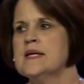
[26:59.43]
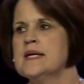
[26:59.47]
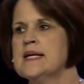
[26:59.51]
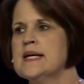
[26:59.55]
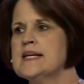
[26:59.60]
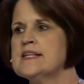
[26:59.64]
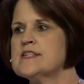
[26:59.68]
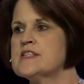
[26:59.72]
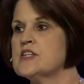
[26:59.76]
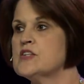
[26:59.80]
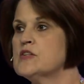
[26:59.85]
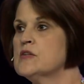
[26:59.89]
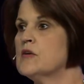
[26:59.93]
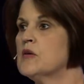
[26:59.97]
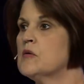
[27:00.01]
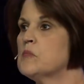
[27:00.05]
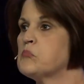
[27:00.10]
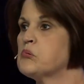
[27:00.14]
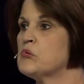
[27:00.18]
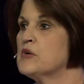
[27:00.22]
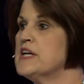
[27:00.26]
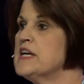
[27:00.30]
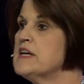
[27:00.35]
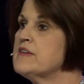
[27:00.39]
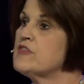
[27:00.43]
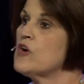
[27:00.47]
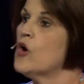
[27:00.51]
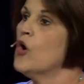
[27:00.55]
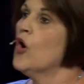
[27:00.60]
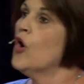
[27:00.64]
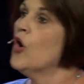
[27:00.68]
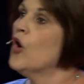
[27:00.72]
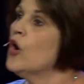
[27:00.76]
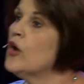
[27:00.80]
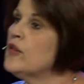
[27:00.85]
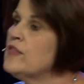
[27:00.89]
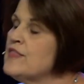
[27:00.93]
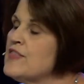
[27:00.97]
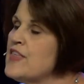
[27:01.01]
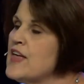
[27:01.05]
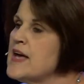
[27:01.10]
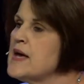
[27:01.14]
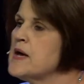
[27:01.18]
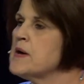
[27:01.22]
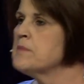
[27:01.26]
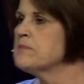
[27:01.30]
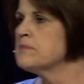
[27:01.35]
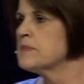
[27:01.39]
He didn't breathe on
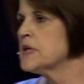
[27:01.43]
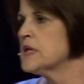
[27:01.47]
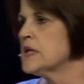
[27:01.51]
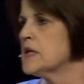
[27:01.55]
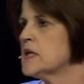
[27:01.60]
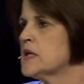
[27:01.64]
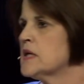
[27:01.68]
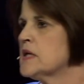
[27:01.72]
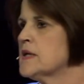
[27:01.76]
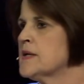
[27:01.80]
them.